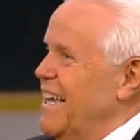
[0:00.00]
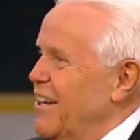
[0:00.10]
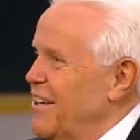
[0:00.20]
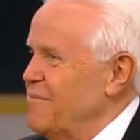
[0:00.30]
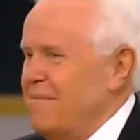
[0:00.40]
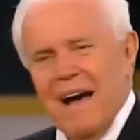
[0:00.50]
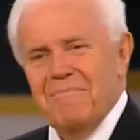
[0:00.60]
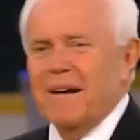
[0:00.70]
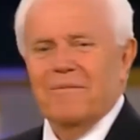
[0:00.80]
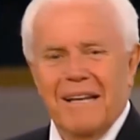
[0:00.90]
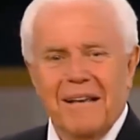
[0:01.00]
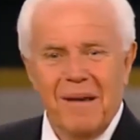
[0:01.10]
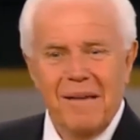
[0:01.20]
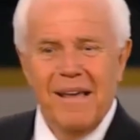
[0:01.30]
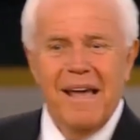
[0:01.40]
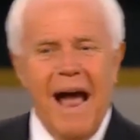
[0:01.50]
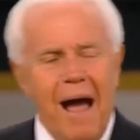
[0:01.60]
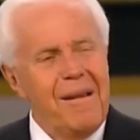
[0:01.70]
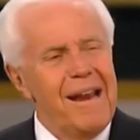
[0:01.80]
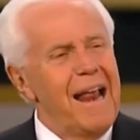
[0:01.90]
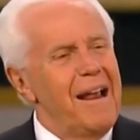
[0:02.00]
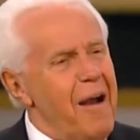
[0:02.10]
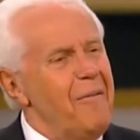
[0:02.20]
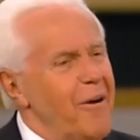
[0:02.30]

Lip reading: You can buy a big one then, baby. I